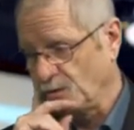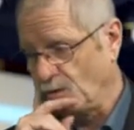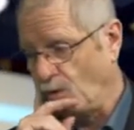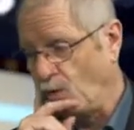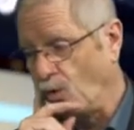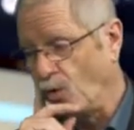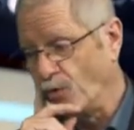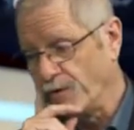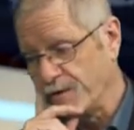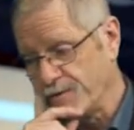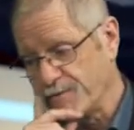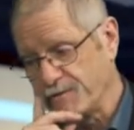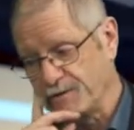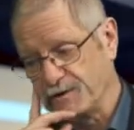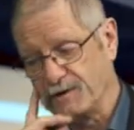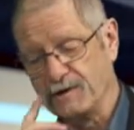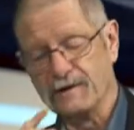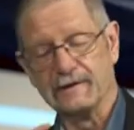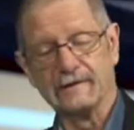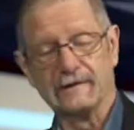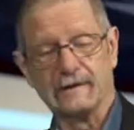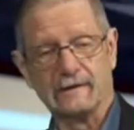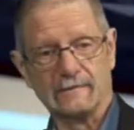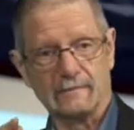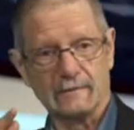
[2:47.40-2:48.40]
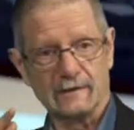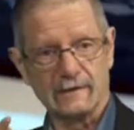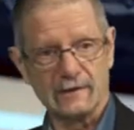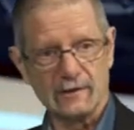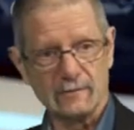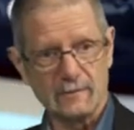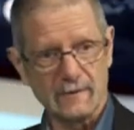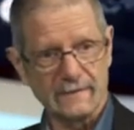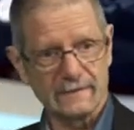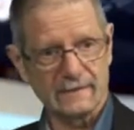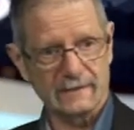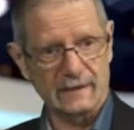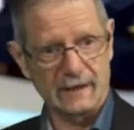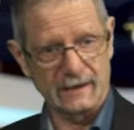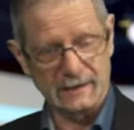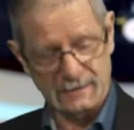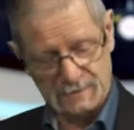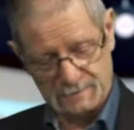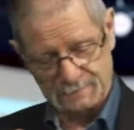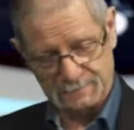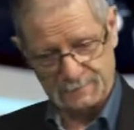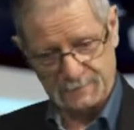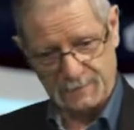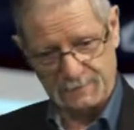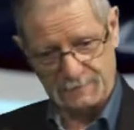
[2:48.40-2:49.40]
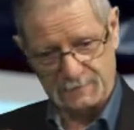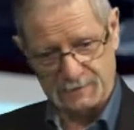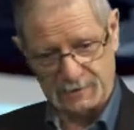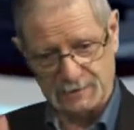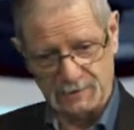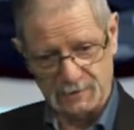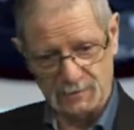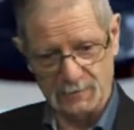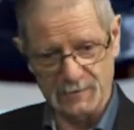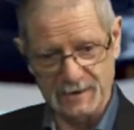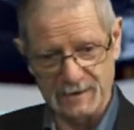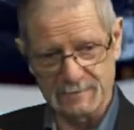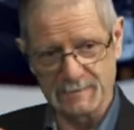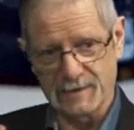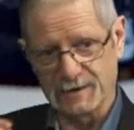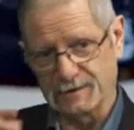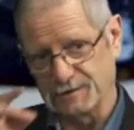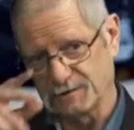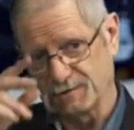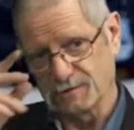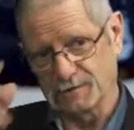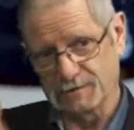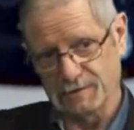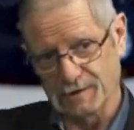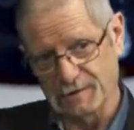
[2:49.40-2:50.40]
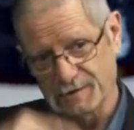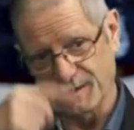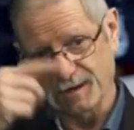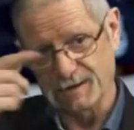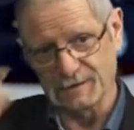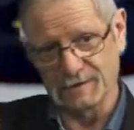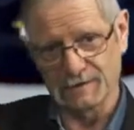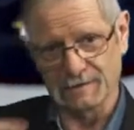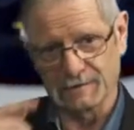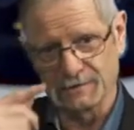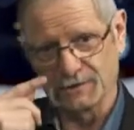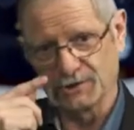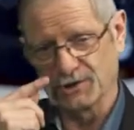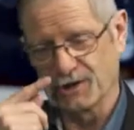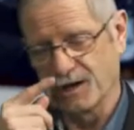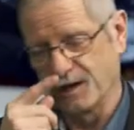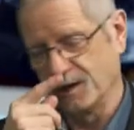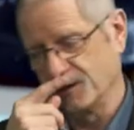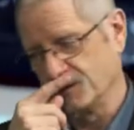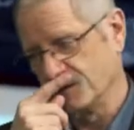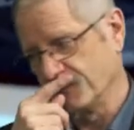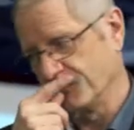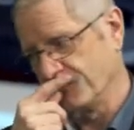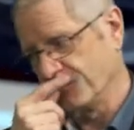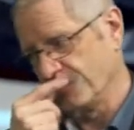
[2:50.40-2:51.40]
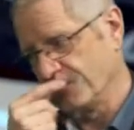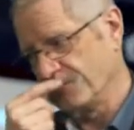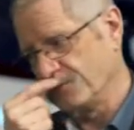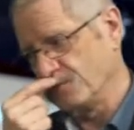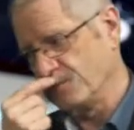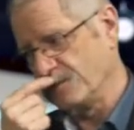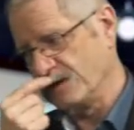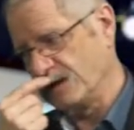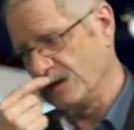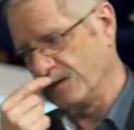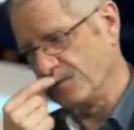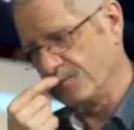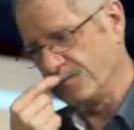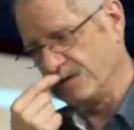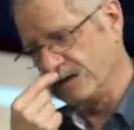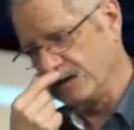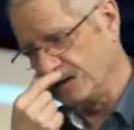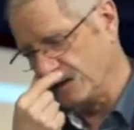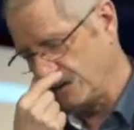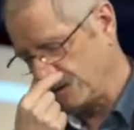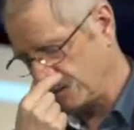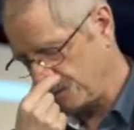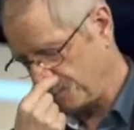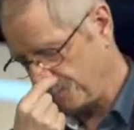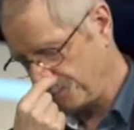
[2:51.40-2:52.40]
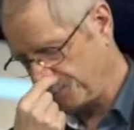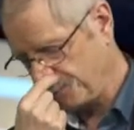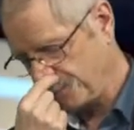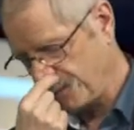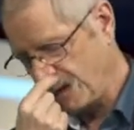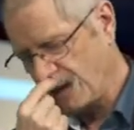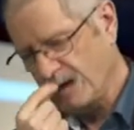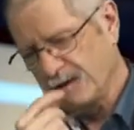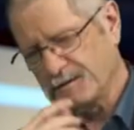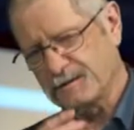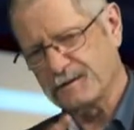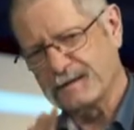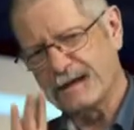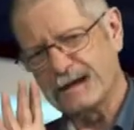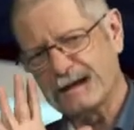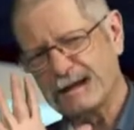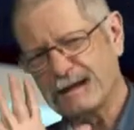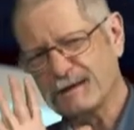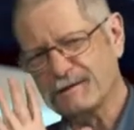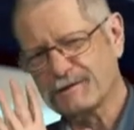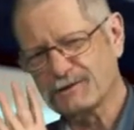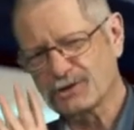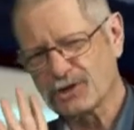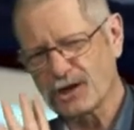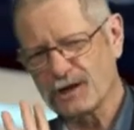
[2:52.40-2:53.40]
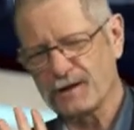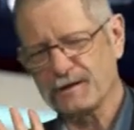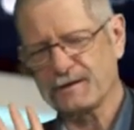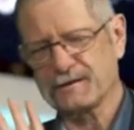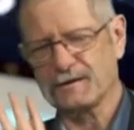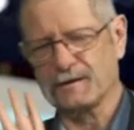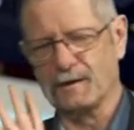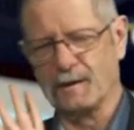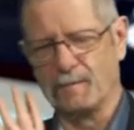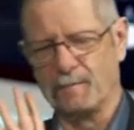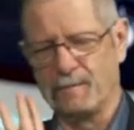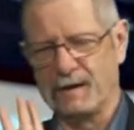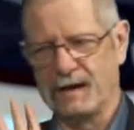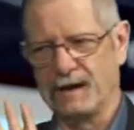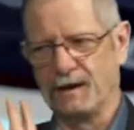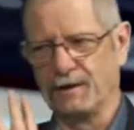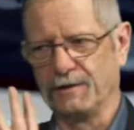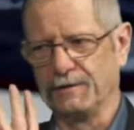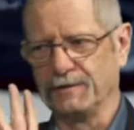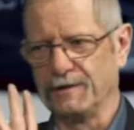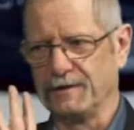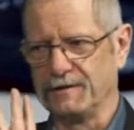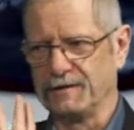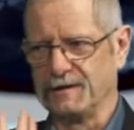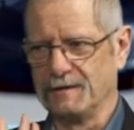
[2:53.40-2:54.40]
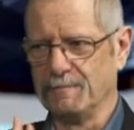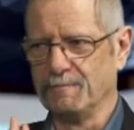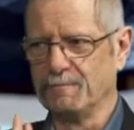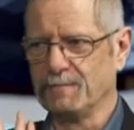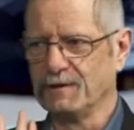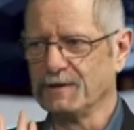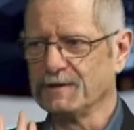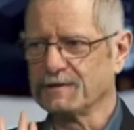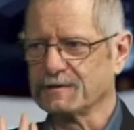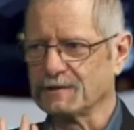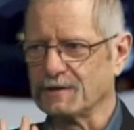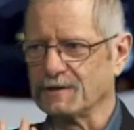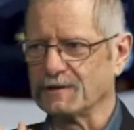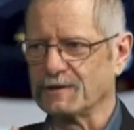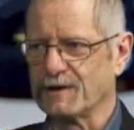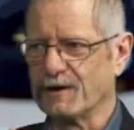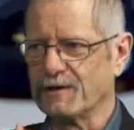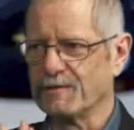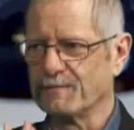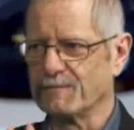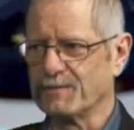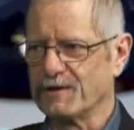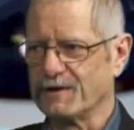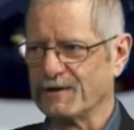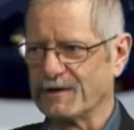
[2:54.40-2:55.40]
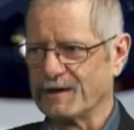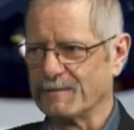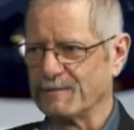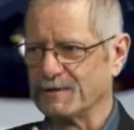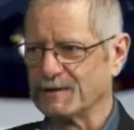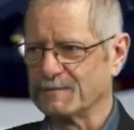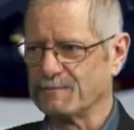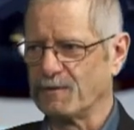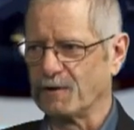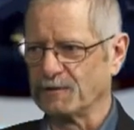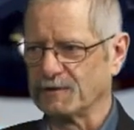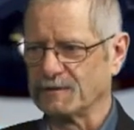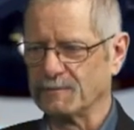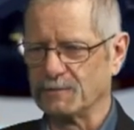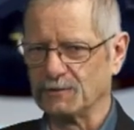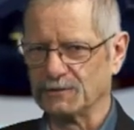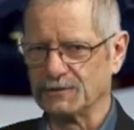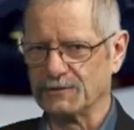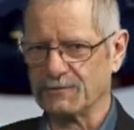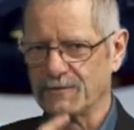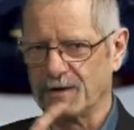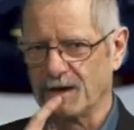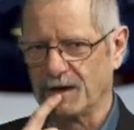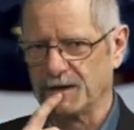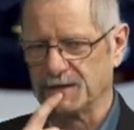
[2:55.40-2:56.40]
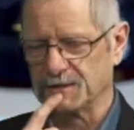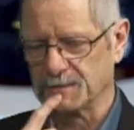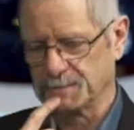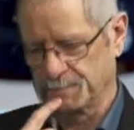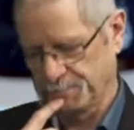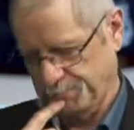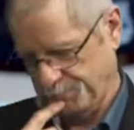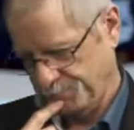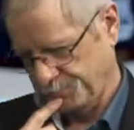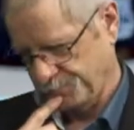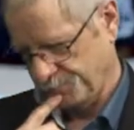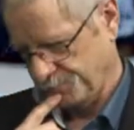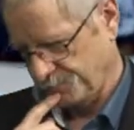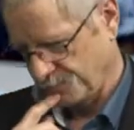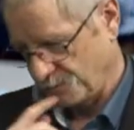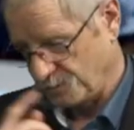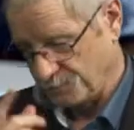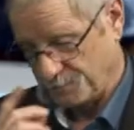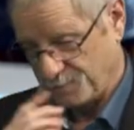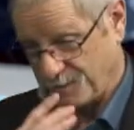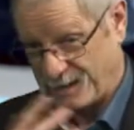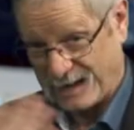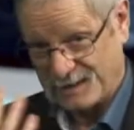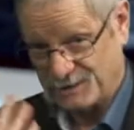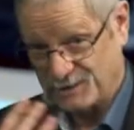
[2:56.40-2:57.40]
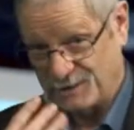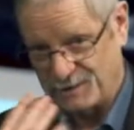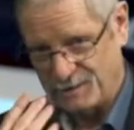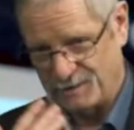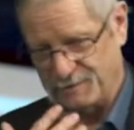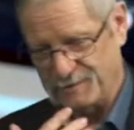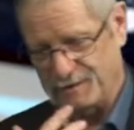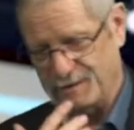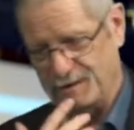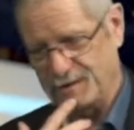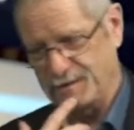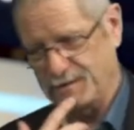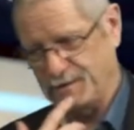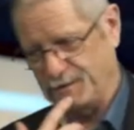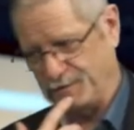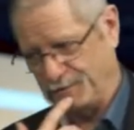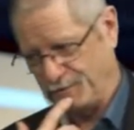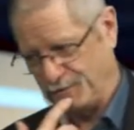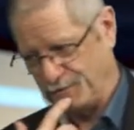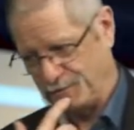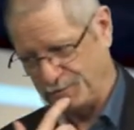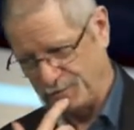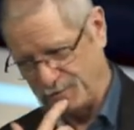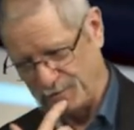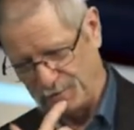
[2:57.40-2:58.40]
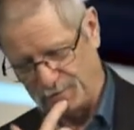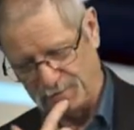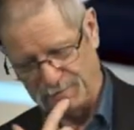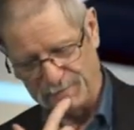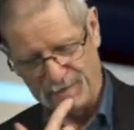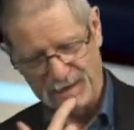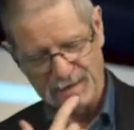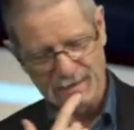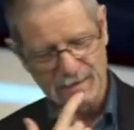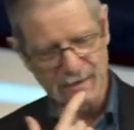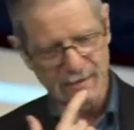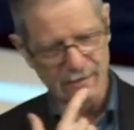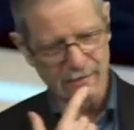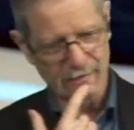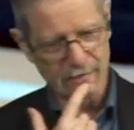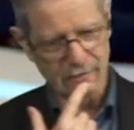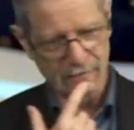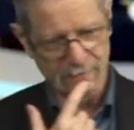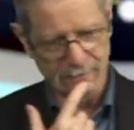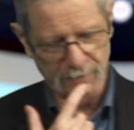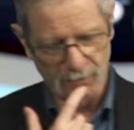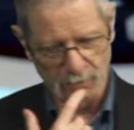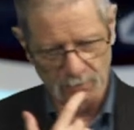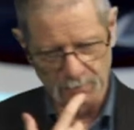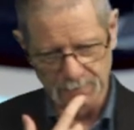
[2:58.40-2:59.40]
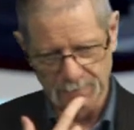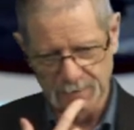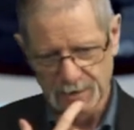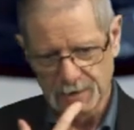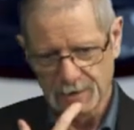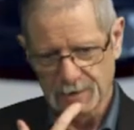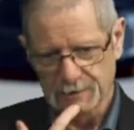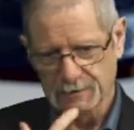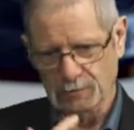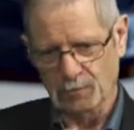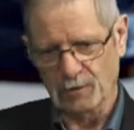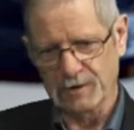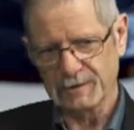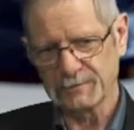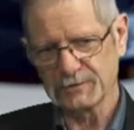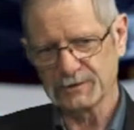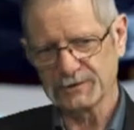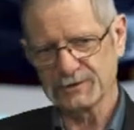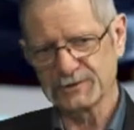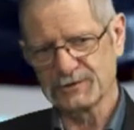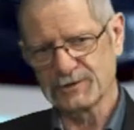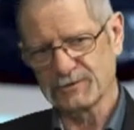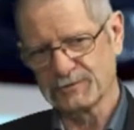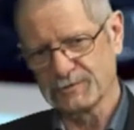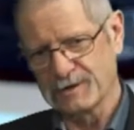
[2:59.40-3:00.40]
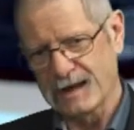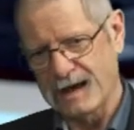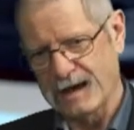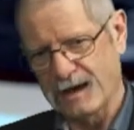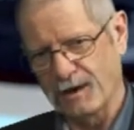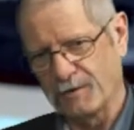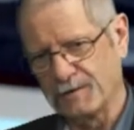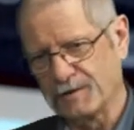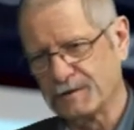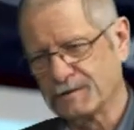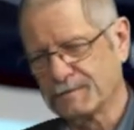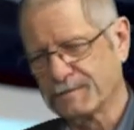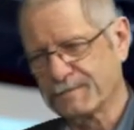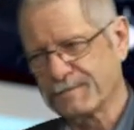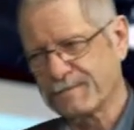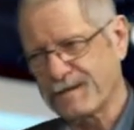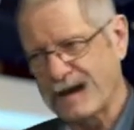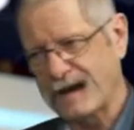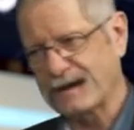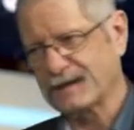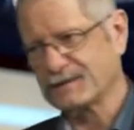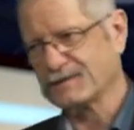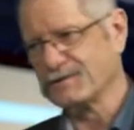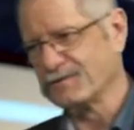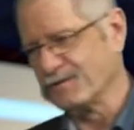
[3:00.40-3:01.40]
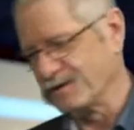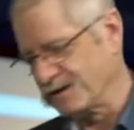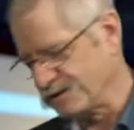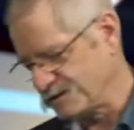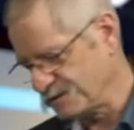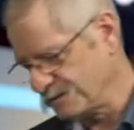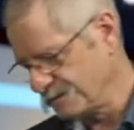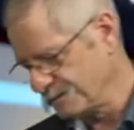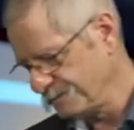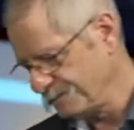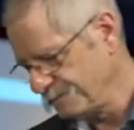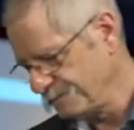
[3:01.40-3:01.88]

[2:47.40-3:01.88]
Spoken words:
or it recurses with loop of state if you sent it a read message, because the state doesn't change if you merely read it. So that is just about the simplest concurrent program it's possible to write that actually does anything that's vaguely useful. So what I'm going to do now is factor it